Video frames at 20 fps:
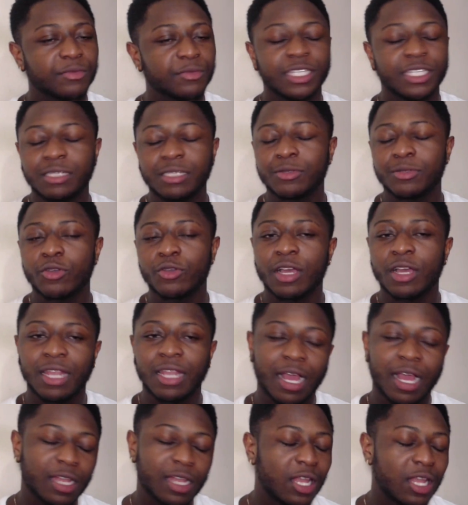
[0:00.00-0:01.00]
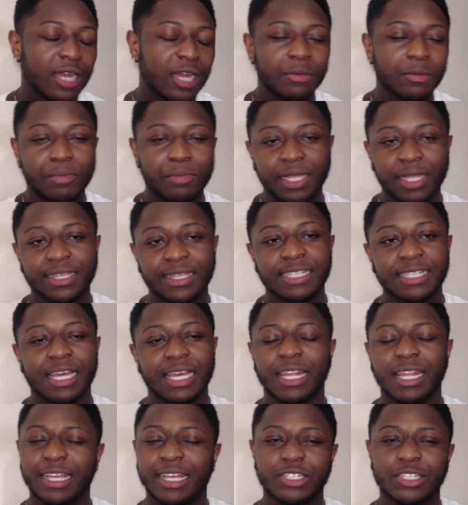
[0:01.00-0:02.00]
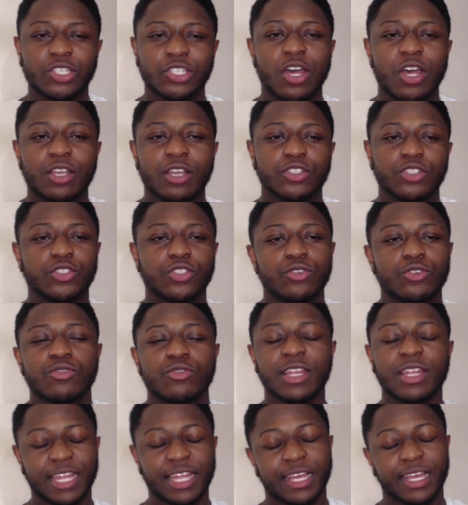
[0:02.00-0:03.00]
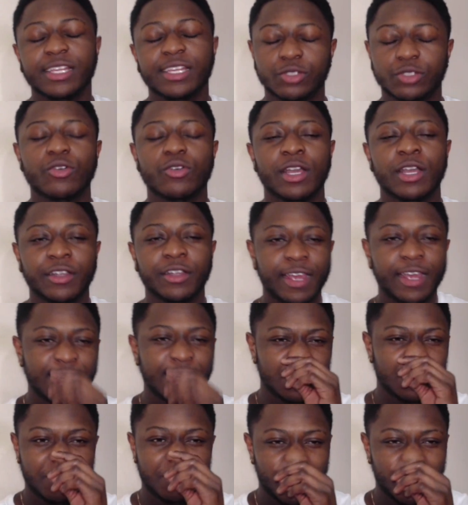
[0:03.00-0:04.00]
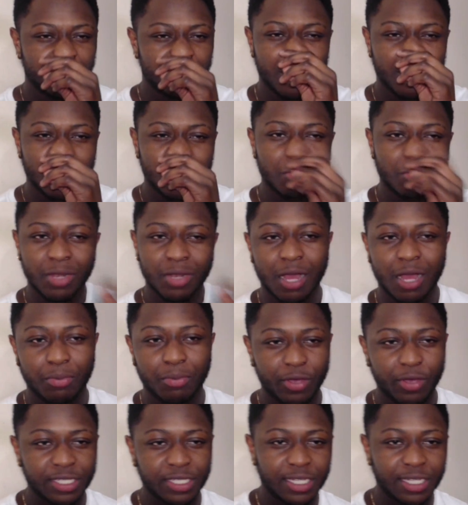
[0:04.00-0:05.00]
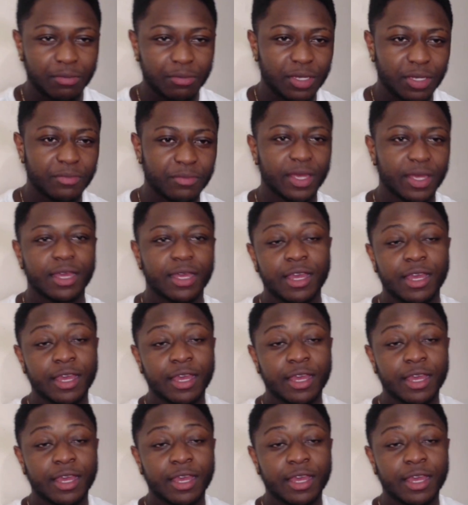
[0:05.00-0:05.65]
he's been doing like a lot of big things. Like his song "Shoot," and like it's going crazy, man. Big up BlocBoy JB, man.